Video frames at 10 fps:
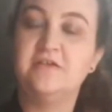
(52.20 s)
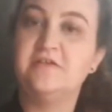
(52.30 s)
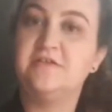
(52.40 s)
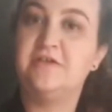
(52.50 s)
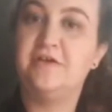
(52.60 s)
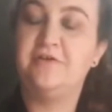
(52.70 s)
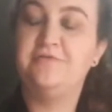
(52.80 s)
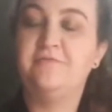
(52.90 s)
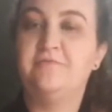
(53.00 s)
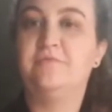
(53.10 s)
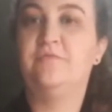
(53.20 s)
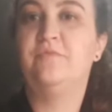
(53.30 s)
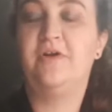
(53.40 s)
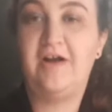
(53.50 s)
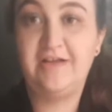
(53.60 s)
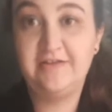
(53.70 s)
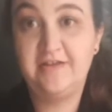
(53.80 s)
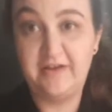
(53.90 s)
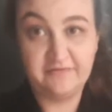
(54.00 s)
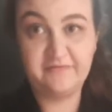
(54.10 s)
So I
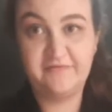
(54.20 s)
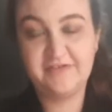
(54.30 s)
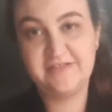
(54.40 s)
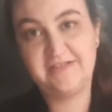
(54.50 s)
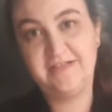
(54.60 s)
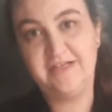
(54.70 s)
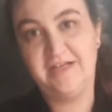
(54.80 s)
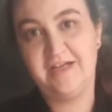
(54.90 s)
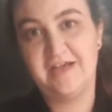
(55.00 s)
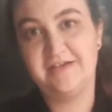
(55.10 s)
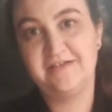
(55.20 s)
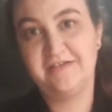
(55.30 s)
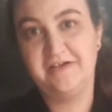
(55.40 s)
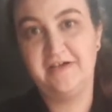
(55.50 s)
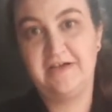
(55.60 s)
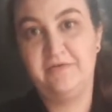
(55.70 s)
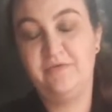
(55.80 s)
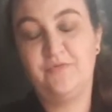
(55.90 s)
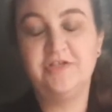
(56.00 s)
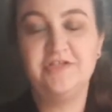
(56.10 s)
love sitting outside
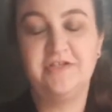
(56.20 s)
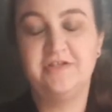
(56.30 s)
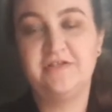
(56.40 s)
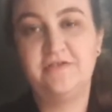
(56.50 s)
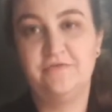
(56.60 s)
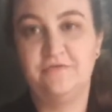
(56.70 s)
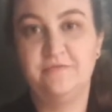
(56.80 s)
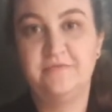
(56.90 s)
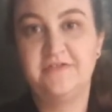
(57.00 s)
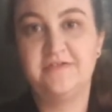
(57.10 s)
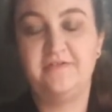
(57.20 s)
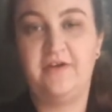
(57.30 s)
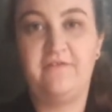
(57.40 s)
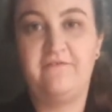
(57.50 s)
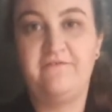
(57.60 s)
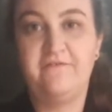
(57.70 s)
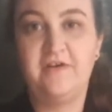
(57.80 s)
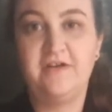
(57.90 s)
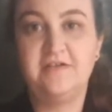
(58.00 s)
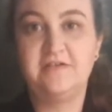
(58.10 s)
watching the storms. I
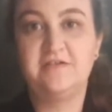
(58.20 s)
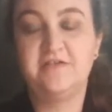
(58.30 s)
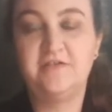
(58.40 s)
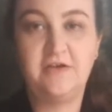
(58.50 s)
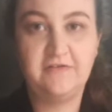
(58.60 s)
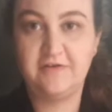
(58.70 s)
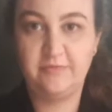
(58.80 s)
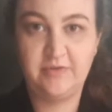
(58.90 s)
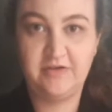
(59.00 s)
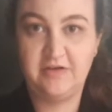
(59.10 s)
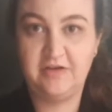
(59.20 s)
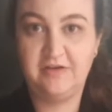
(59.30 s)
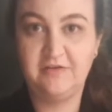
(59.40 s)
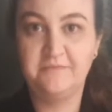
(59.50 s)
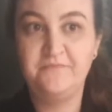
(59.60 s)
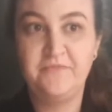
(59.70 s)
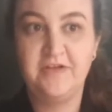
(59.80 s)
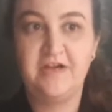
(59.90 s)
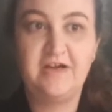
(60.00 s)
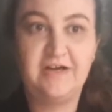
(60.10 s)
find it so therapeutic.
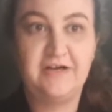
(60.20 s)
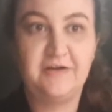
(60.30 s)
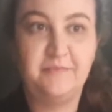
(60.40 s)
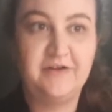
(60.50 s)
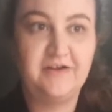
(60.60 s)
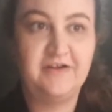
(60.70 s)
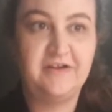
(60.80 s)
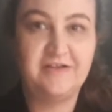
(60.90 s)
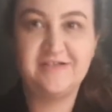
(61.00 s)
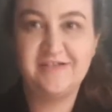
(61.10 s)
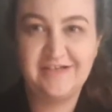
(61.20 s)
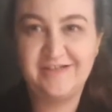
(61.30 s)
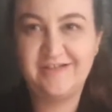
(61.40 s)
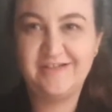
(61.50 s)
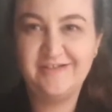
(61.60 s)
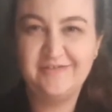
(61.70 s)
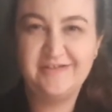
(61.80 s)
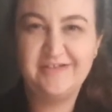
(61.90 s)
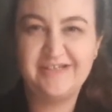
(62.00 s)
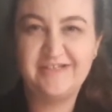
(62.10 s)
It's like
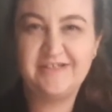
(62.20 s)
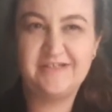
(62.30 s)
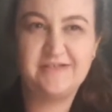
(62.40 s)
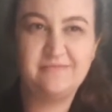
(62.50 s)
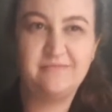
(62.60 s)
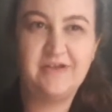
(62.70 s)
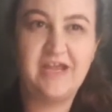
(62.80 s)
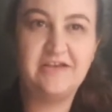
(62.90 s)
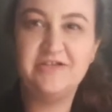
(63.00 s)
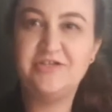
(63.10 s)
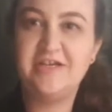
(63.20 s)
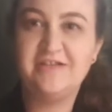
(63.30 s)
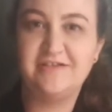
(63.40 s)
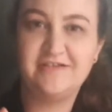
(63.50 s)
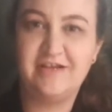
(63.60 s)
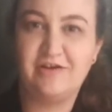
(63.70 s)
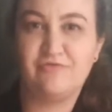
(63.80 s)
this energy that's like